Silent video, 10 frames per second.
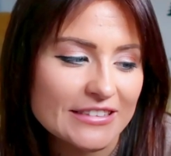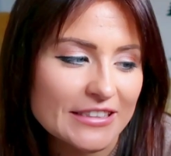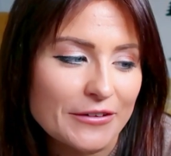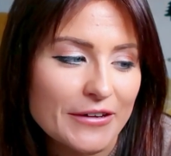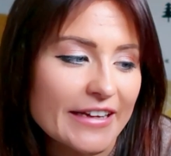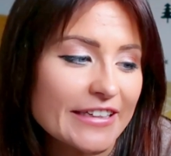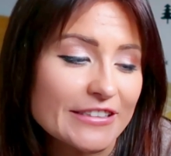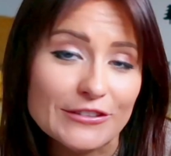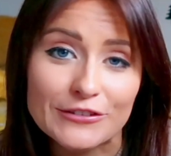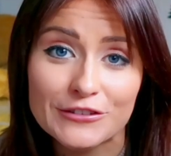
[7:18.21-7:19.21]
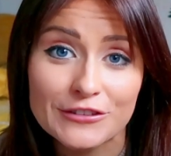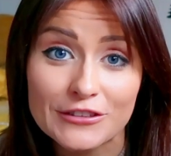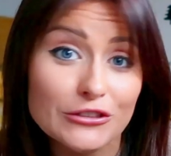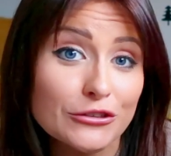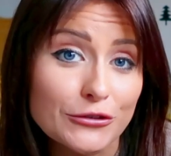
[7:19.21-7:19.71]
So it is just
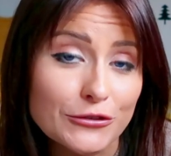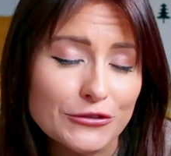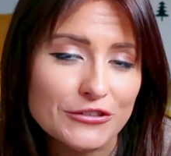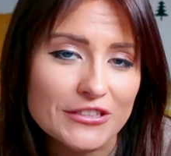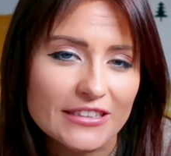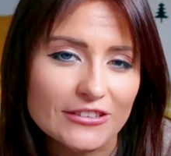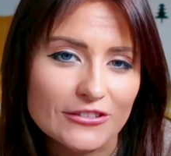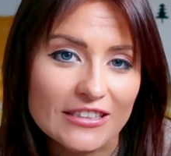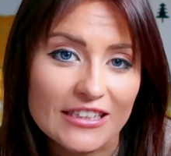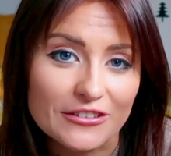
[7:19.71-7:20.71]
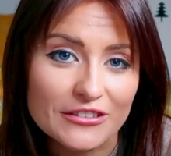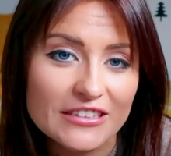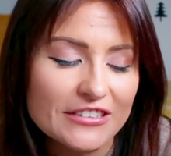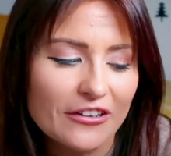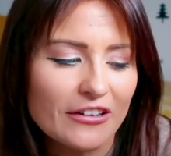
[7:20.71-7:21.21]
a torch that does a little
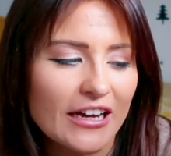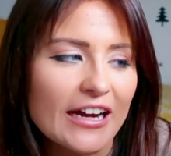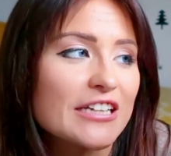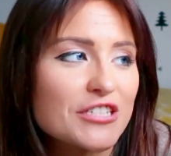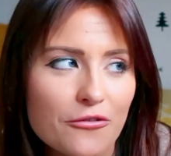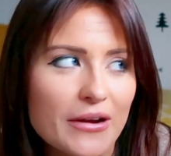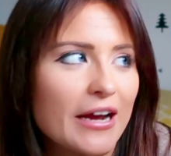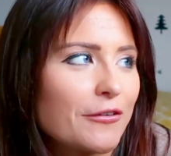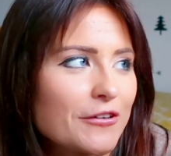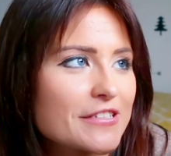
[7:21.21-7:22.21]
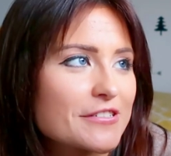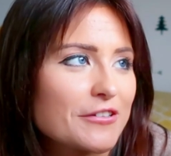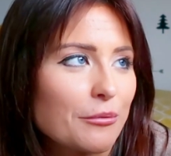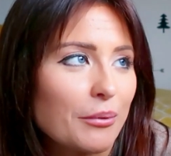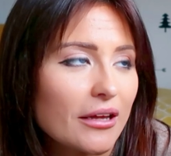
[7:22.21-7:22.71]
disco light. I don't know how good it's
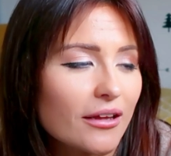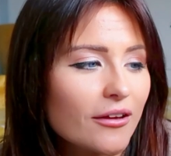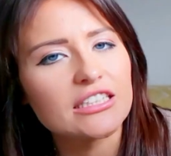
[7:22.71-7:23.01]
going to be.